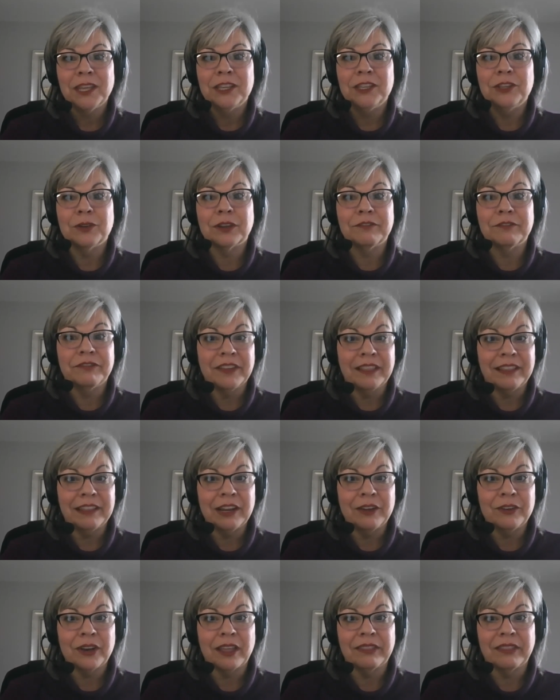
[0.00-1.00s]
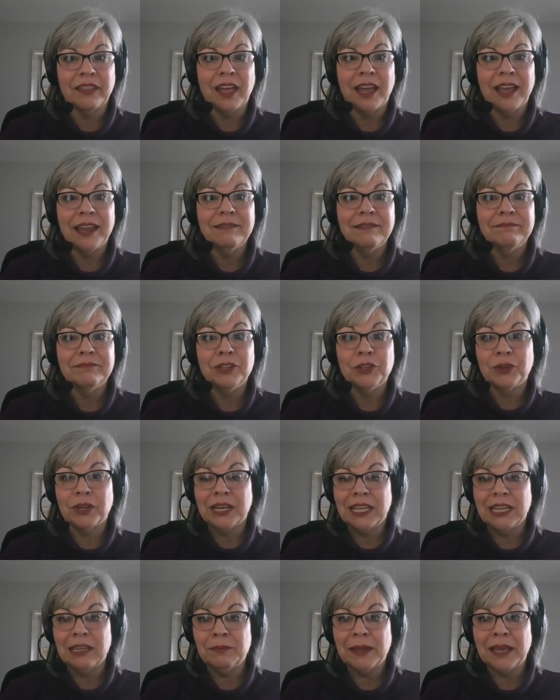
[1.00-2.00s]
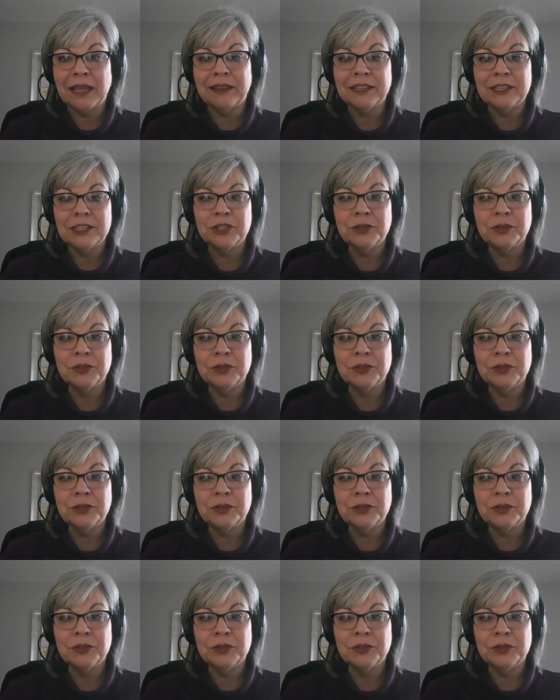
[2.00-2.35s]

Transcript: You can fill it out online, you can email it